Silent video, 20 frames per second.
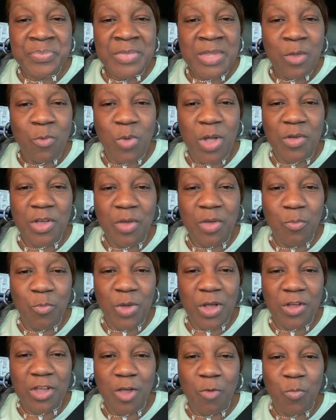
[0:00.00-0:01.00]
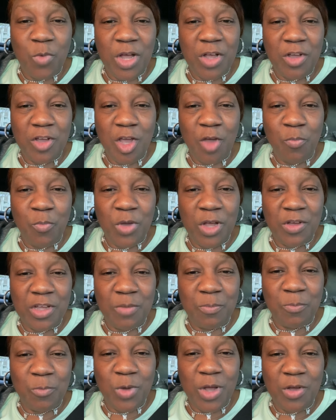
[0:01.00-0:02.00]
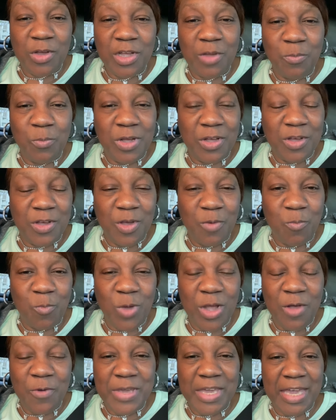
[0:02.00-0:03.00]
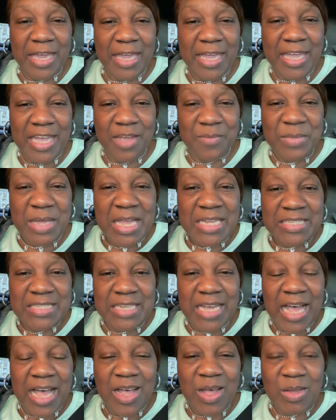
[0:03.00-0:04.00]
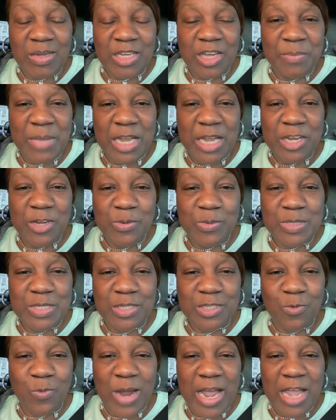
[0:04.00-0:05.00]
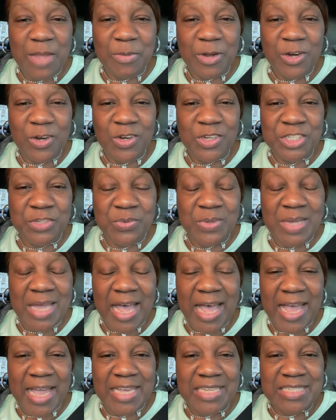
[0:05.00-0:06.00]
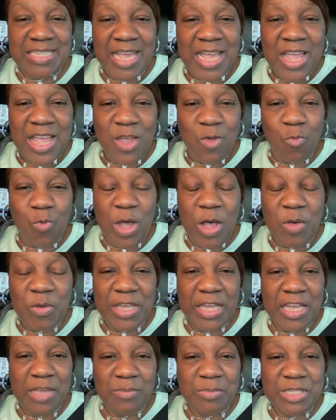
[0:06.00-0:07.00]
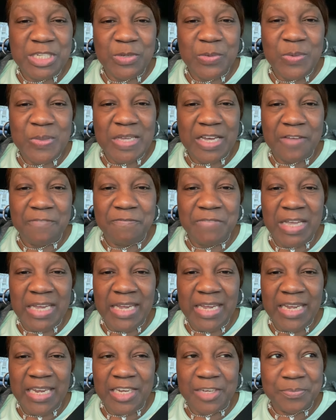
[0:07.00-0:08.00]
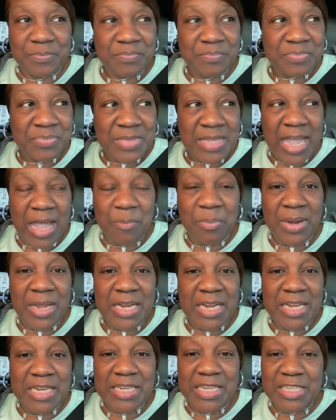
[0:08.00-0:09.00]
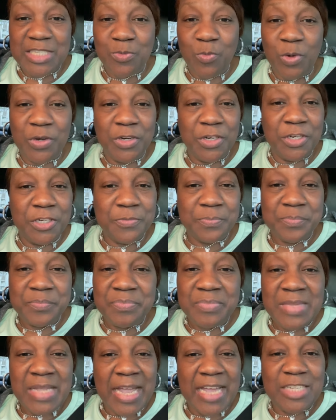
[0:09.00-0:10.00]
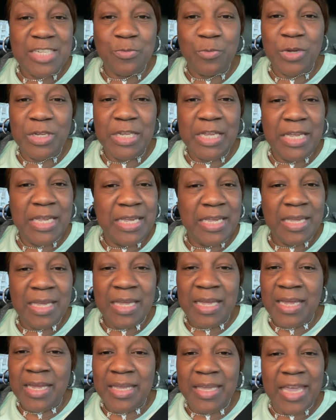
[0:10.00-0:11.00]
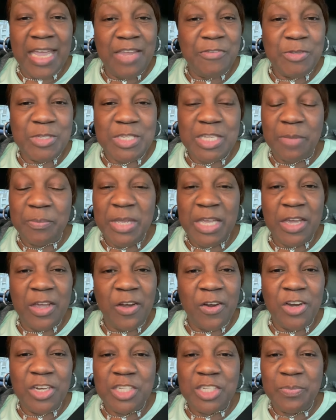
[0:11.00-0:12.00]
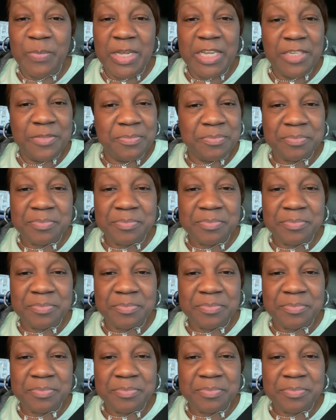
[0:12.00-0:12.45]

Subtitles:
Welcome, welcome, welcome, welcome, welcome, welcome, welcome to all of my new subscribers, you guys. Welcome to the fam. I pray that this word has really gave you some encouragement